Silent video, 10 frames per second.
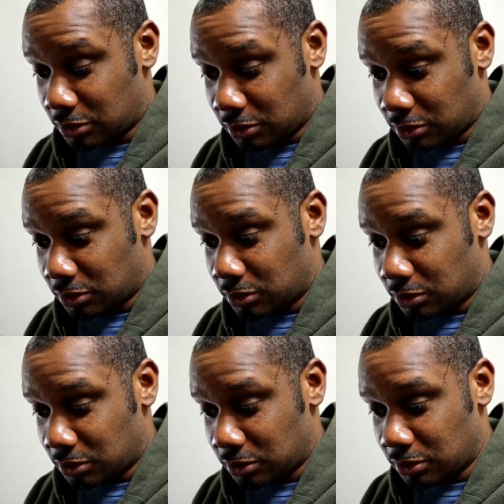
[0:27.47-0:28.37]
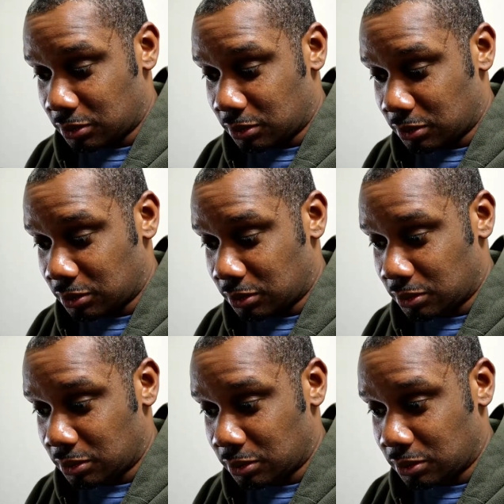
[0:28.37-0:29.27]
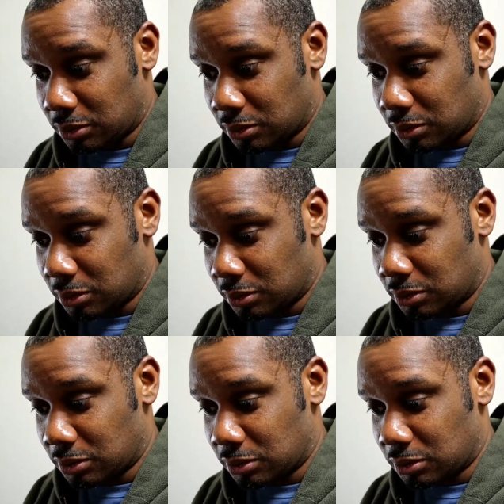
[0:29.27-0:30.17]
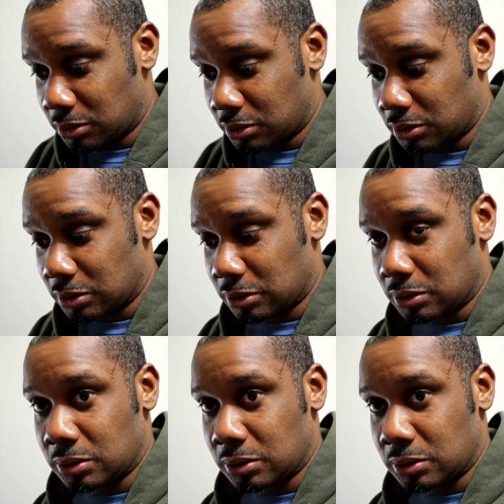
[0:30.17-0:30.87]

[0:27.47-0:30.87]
Nobody speaks.